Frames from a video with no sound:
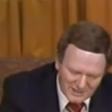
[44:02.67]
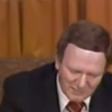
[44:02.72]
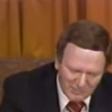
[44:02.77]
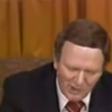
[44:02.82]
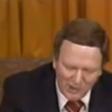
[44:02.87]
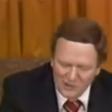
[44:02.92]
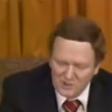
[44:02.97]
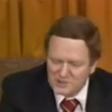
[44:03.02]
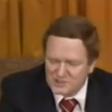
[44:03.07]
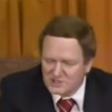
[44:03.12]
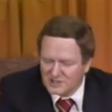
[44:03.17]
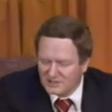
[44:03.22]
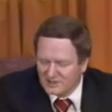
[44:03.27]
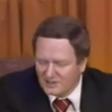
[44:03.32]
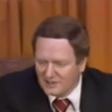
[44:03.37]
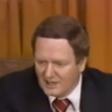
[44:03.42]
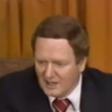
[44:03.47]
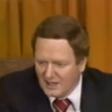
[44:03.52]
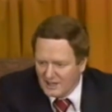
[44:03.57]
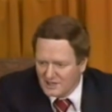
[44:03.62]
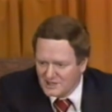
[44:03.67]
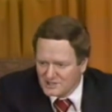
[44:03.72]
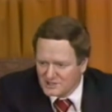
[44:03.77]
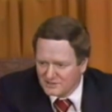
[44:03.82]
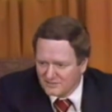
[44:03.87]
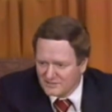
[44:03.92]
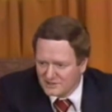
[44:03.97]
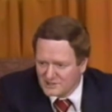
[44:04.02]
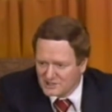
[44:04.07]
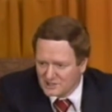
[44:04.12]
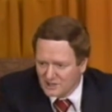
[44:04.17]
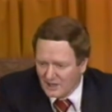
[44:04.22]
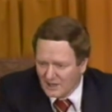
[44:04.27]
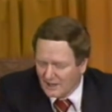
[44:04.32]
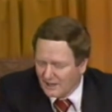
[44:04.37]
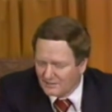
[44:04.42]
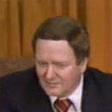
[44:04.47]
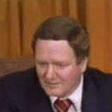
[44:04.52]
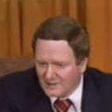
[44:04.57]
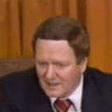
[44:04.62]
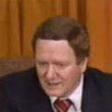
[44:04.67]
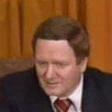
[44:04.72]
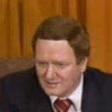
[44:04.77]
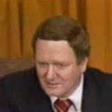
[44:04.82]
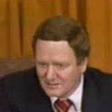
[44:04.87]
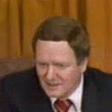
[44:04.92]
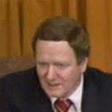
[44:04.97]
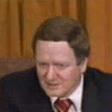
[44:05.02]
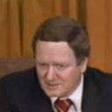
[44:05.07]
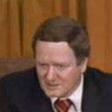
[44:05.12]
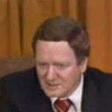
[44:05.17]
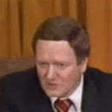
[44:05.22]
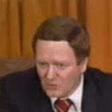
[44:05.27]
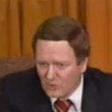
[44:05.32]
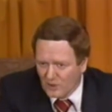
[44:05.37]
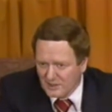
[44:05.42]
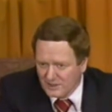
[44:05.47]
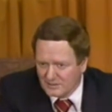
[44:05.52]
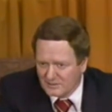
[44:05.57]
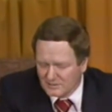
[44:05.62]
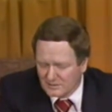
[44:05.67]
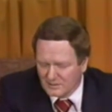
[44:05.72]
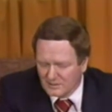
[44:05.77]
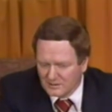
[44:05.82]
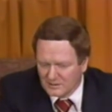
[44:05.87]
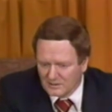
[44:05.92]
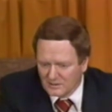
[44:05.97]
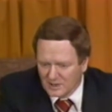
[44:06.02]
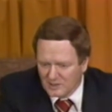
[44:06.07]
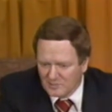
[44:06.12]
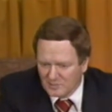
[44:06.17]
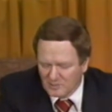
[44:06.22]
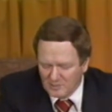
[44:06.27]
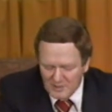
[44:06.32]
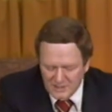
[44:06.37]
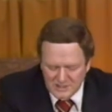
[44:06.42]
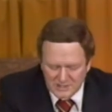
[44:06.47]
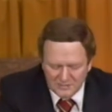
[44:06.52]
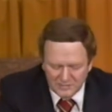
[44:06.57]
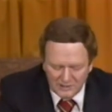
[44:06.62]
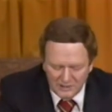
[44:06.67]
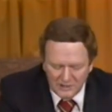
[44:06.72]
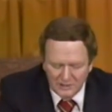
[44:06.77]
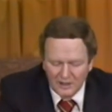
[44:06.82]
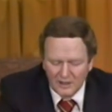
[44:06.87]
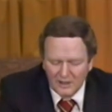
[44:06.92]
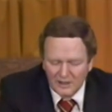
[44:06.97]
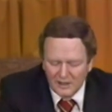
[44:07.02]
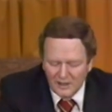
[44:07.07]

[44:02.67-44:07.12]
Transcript: opposed to the age of the child? That, that's quite clearly permissible.